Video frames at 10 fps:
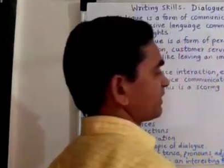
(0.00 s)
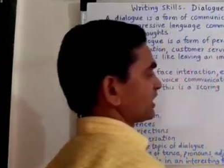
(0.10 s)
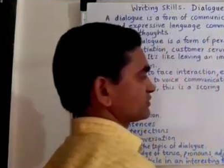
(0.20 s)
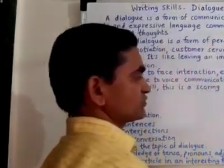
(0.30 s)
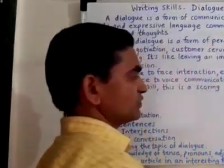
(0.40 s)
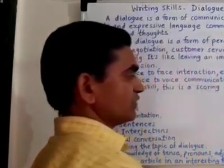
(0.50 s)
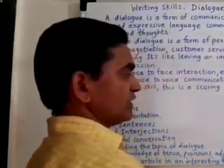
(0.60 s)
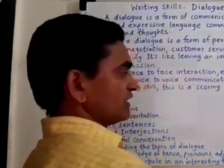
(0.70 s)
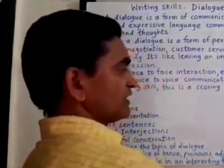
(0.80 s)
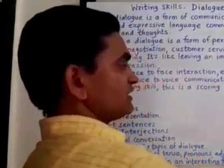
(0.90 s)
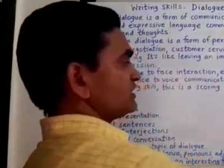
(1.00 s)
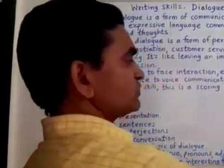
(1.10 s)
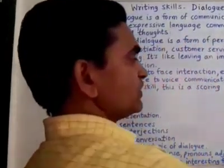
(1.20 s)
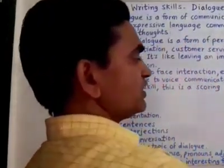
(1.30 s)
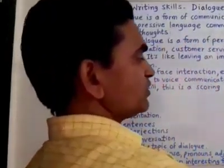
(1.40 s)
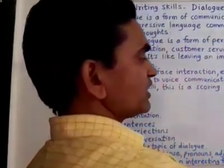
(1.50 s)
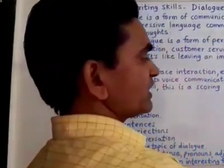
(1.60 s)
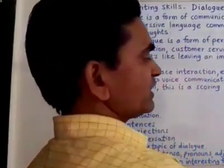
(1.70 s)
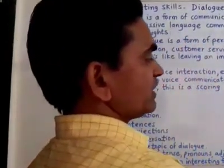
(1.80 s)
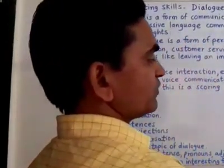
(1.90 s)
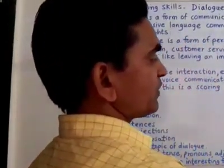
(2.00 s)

mark. So in this way you are getting